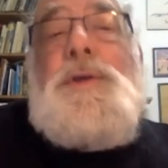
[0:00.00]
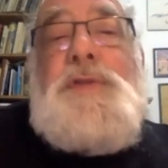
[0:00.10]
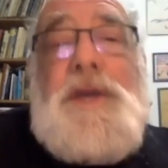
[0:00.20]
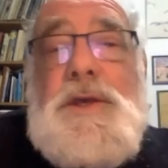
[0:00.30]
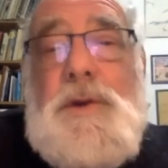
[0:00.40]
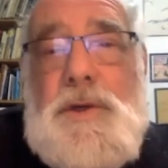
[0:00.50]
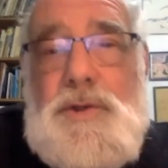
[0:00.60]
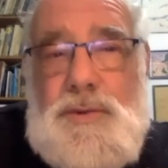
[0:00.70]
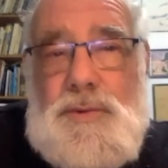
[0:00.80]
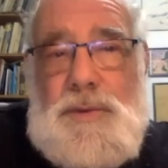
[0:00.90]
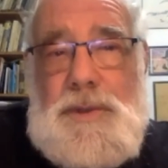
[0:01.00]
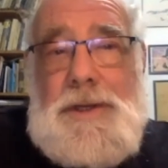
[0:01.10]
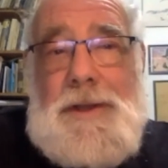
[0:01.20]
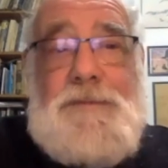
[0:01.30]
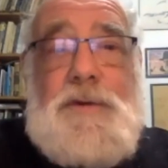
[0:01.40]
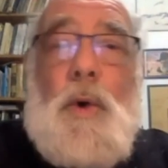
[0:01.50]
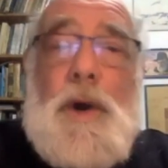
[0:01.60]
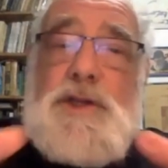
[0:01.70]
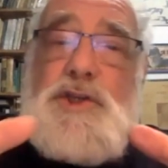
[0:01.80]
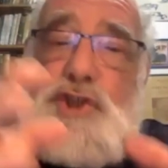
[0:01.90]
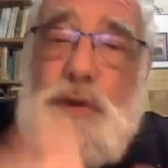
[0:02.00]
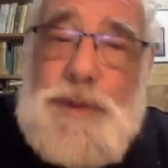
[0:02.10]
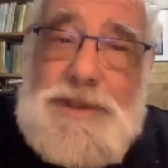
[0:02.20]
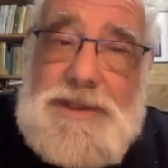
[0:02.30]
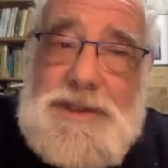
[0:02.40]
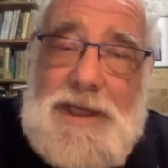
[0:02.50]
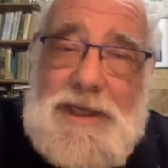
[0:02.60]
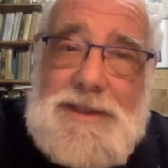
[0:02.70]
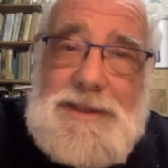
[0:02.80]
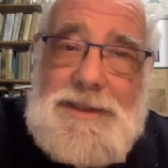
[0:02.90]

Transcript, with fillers: thing you can do, if you want a Jewish state